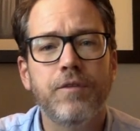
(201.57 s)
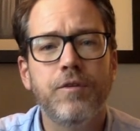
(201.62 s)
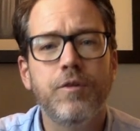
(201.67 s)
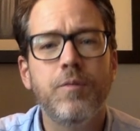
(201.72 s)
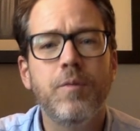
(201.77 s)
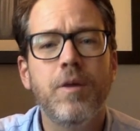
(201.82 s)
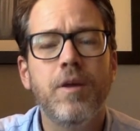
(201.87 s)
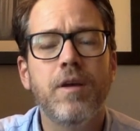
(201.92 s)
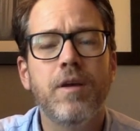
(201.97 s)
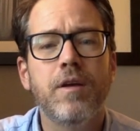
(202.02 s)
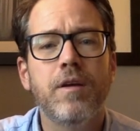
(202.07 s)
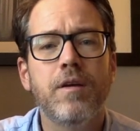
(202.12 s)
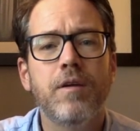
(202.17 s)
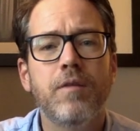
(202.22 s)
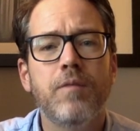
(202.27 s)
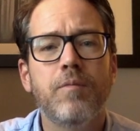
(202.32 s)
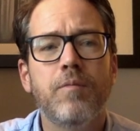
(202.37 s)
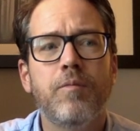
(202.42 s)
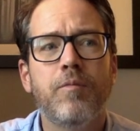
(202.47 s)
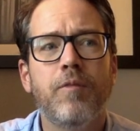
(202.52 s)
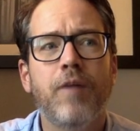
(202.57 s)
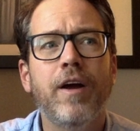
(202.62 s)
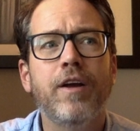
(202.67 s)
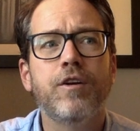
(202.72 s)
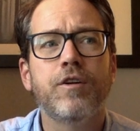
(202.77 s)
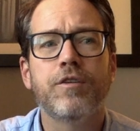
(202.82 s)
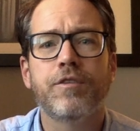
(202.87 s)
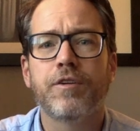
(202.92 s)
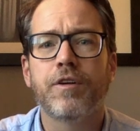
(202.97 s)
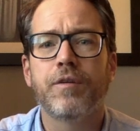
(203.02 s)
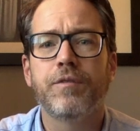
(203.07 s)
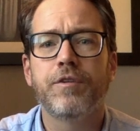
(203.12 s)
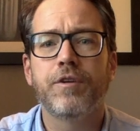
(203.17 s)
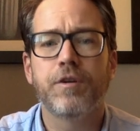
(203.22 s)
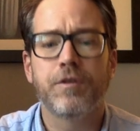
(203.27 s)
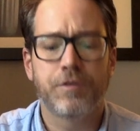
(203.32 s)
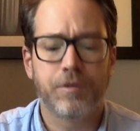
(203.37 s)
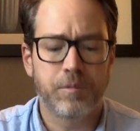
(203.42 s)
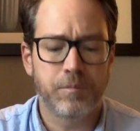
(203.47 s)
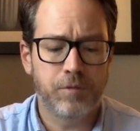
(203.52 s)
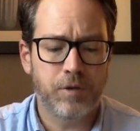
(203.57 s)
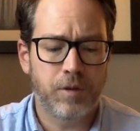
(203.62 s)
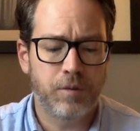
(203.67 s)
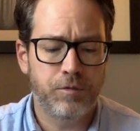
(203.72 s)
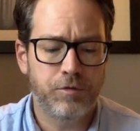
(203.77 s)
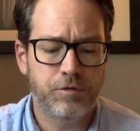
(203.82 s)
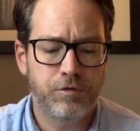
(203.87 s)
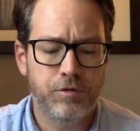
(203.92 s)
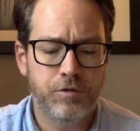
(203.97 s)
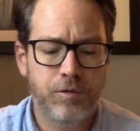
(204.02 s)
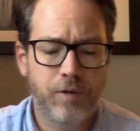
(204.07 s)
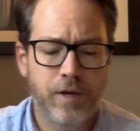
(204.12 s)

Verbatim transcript: You may find yourselves here sometimes too.